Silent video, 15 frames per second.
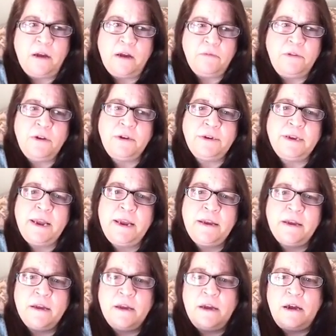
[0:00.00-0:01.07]
You can
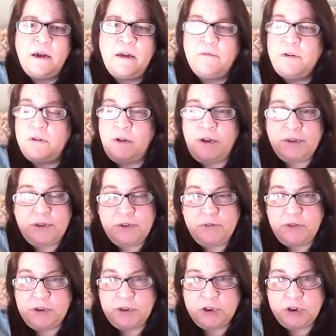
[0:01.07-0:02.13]
take, you also
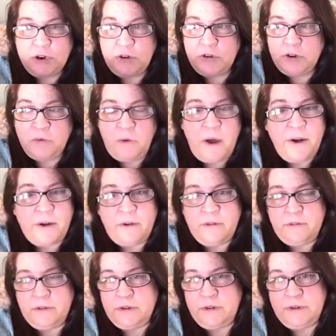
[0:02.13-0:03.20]
can charge water,
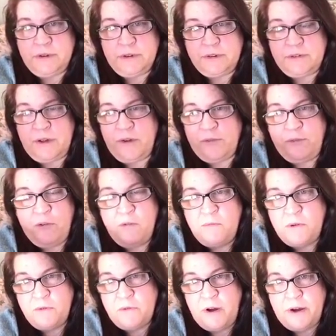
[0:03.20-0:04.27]
and it's called full
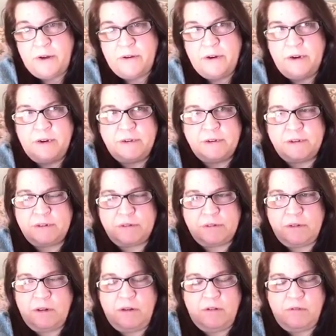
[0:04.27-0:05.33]
moon water, and
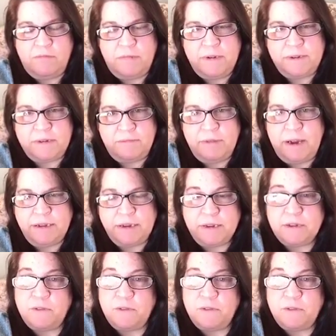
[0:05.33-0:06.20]
it's amazing.